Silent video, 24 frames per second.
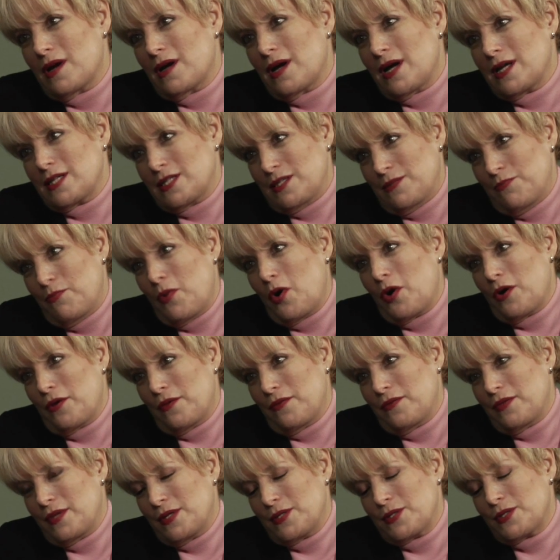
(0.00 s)
I depart
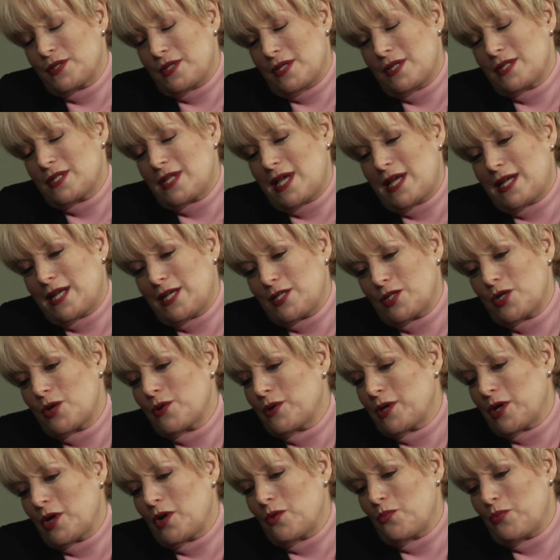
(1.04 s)
this San
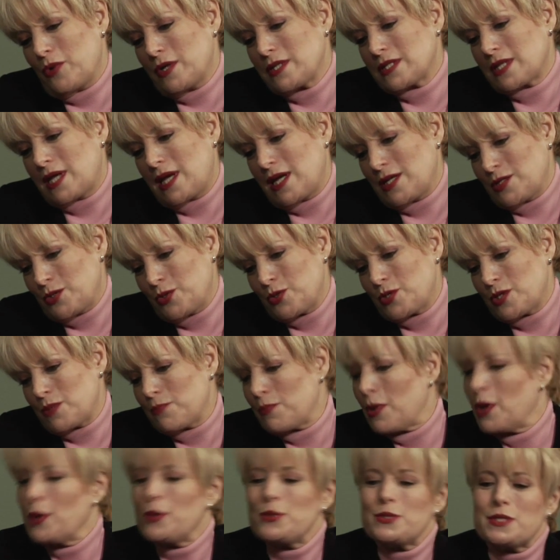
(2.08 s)
Antonio Breast Cancer
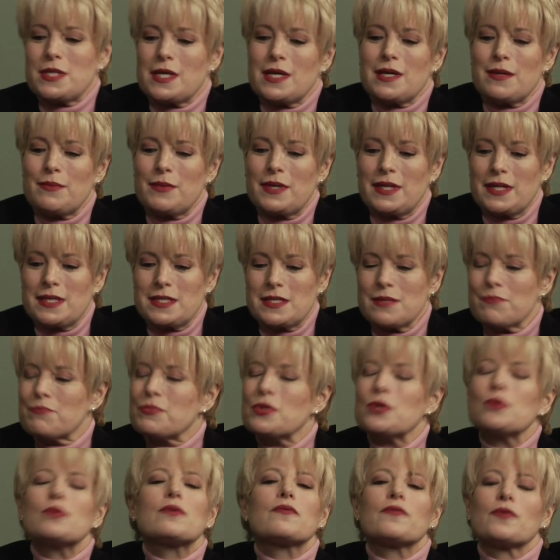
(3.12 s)
Symposium, and it's a
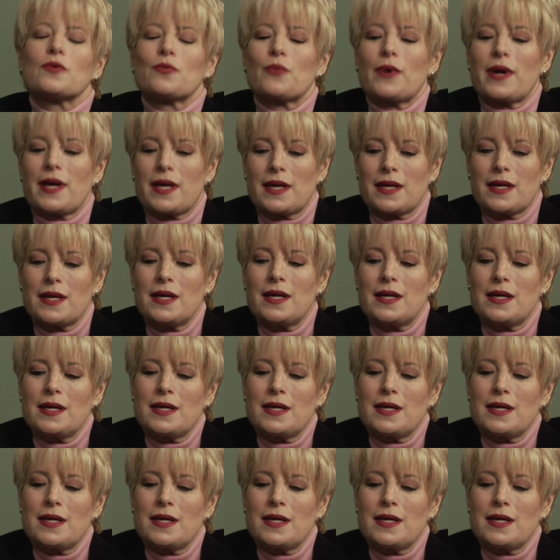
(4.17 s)
beautiful way